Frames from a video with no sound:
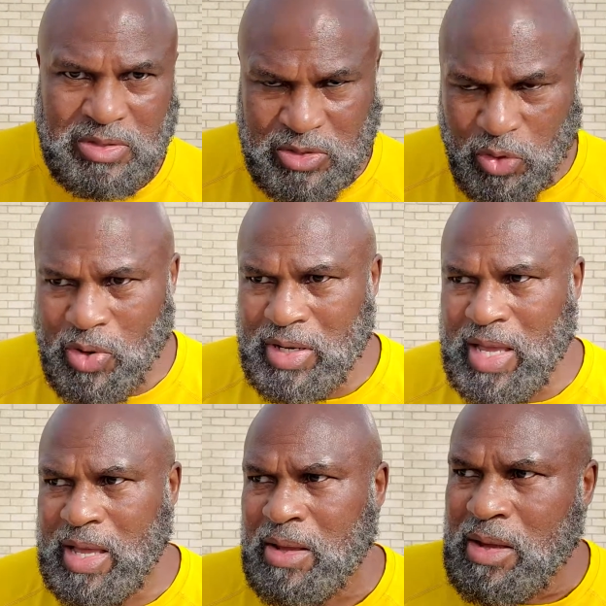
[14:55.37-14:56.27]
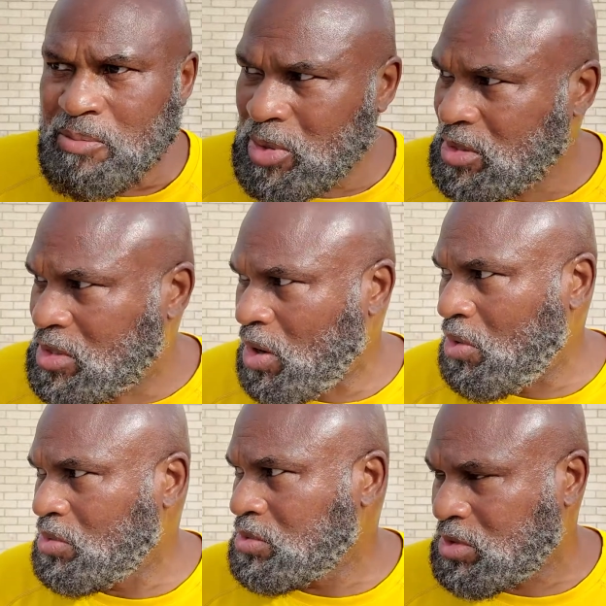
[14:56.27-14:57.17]
doing that, but
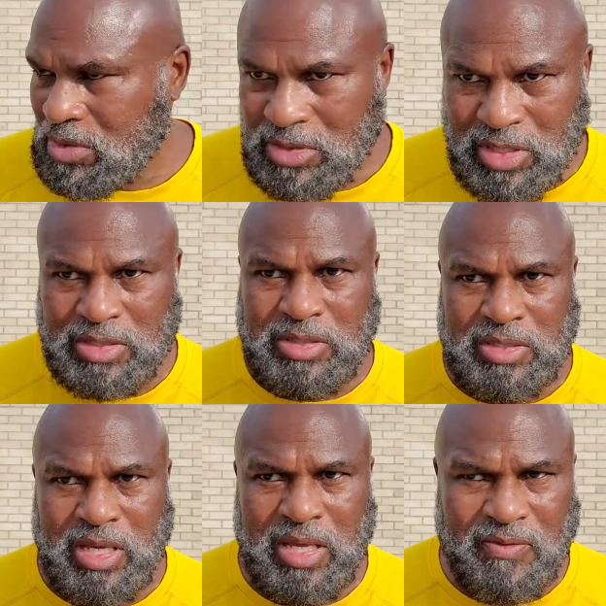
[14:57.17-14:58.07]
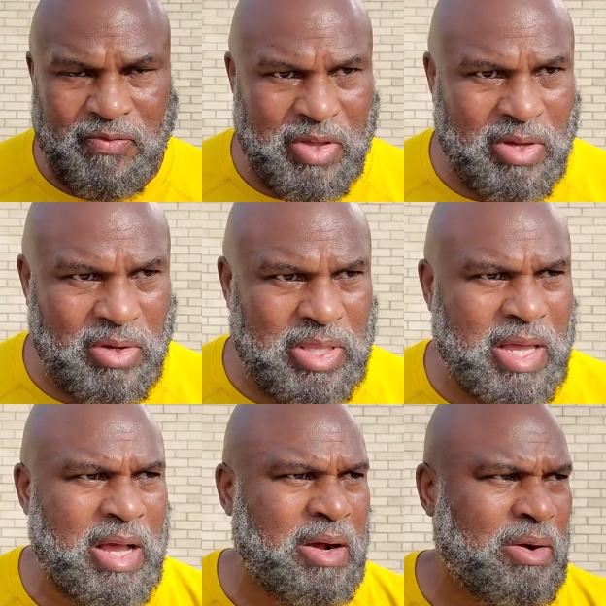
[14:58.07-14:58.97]
don't just sit and feel
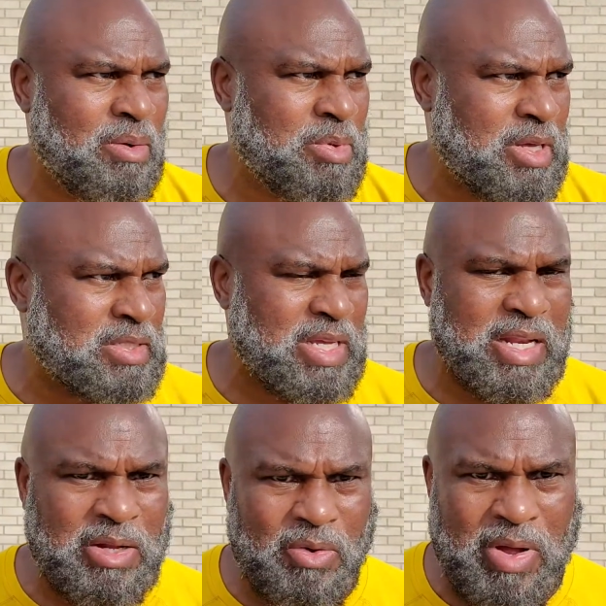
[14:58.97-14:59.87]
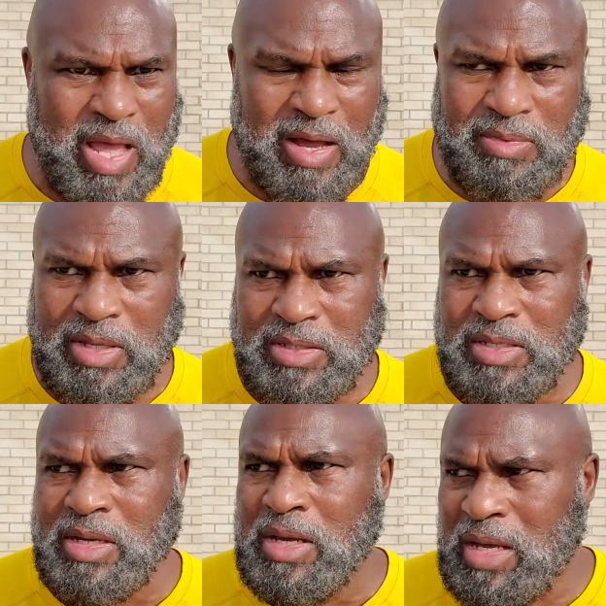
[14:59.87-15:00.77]
that oh because I don't have this
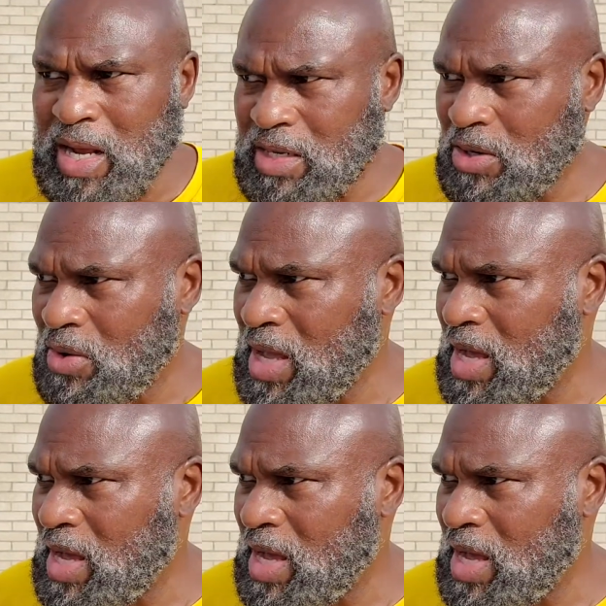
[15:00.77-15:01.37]
and I don't